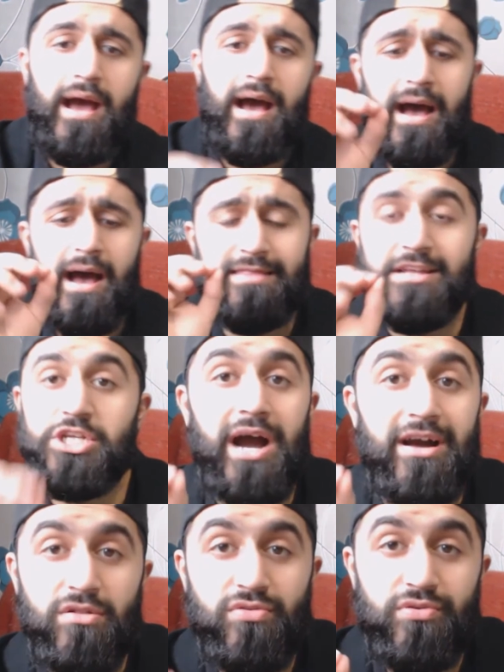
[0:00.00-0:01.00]
The
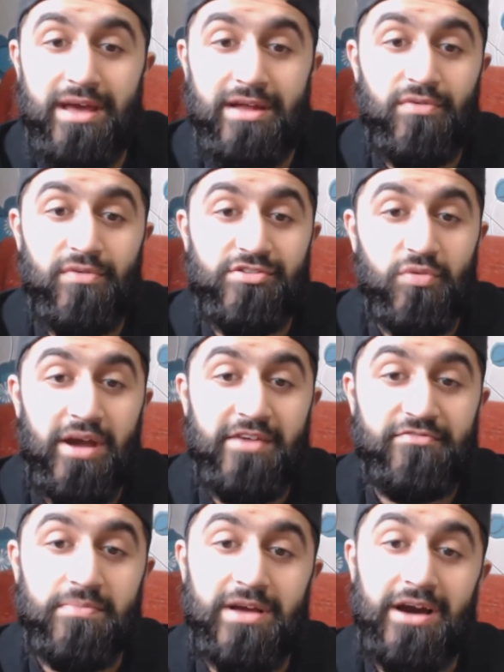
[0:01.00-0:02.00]
child who then runs away
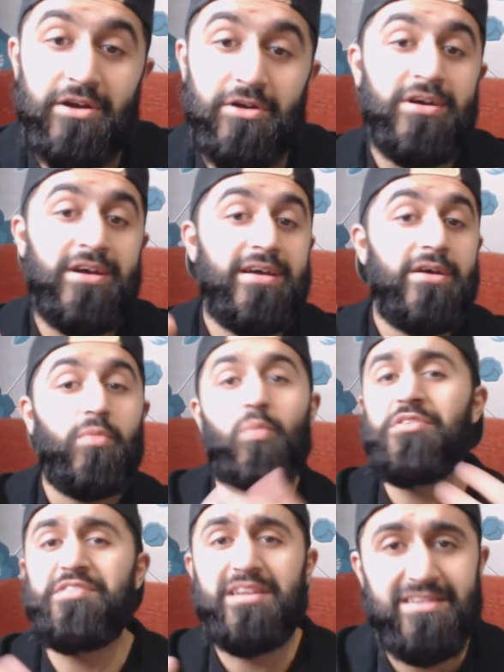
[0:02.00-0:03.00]
from Garo
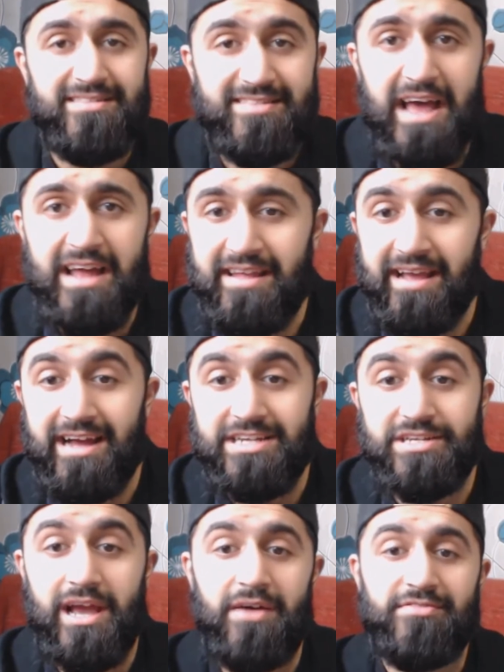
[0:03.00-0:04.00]
was a little saddening,
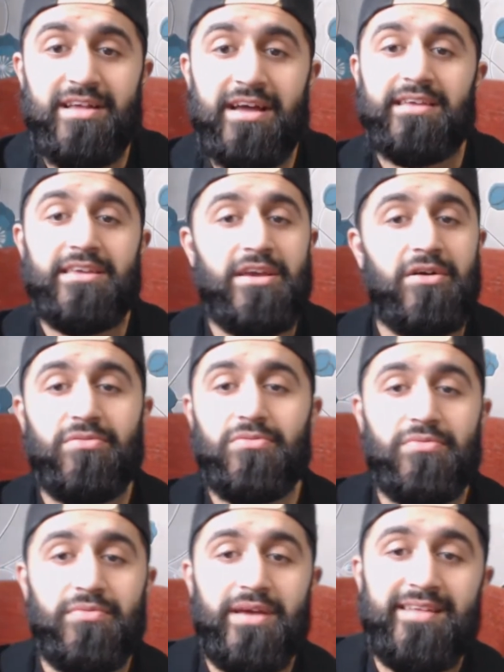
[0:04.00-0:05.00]
actually. I was like, yo,
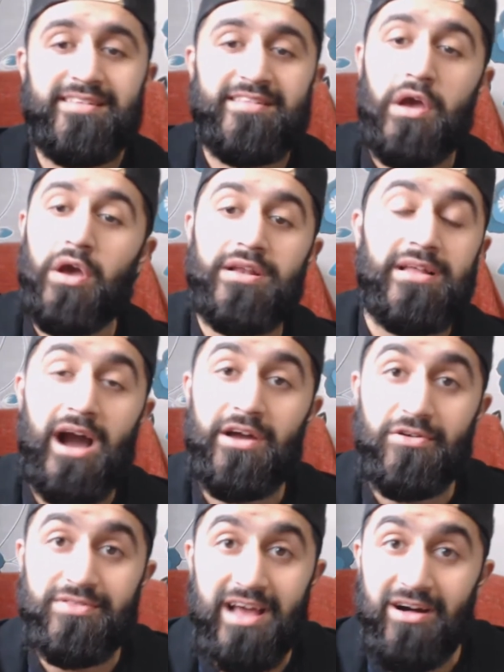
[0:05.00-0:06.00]
he just heard
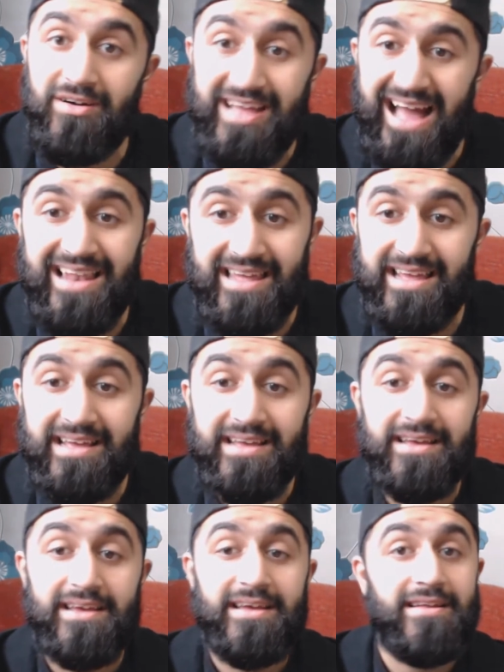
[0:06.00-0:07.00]
Garo tell Gatling
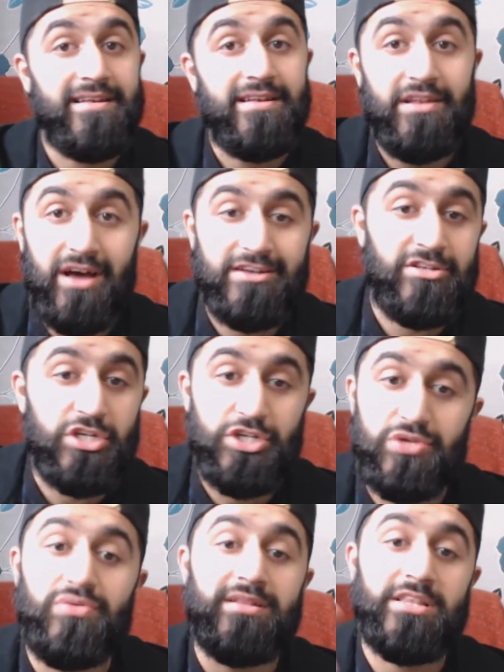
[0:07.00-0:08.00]
not to
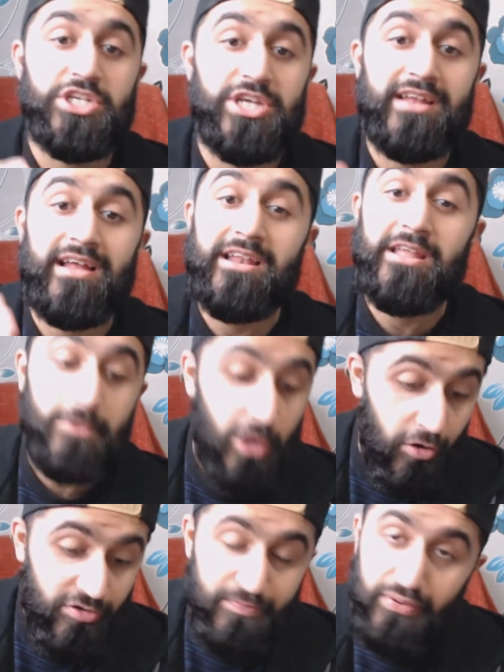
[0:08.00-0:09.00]
shoot at the shed, and he
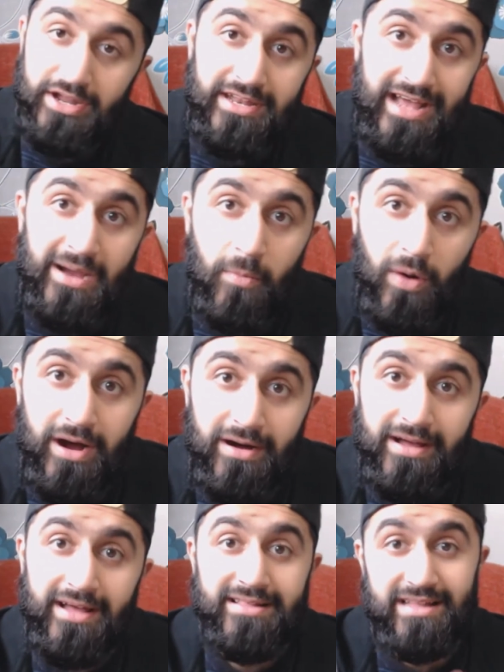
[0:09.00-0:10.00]
knows pretty damn
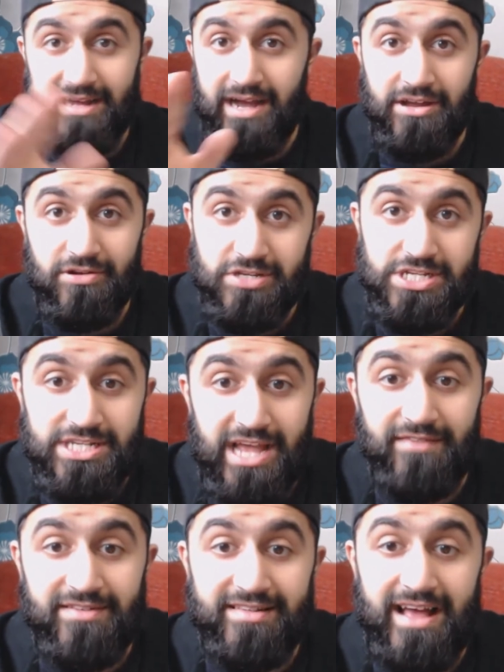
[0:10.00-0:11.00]
well that Garo just
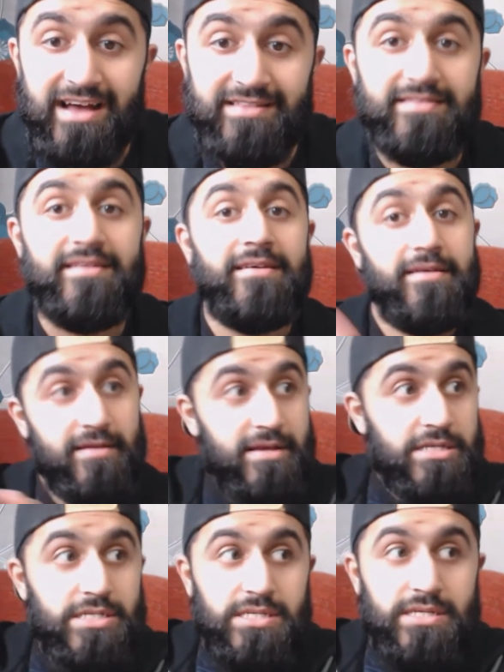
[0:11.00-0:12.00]
saved his ass,
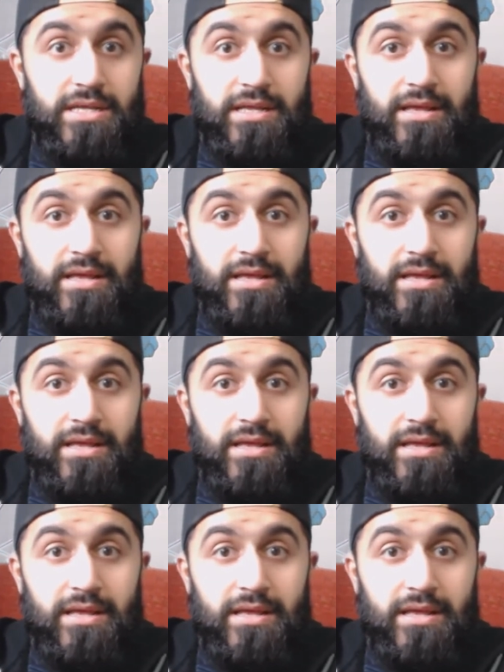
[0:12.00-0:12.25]
because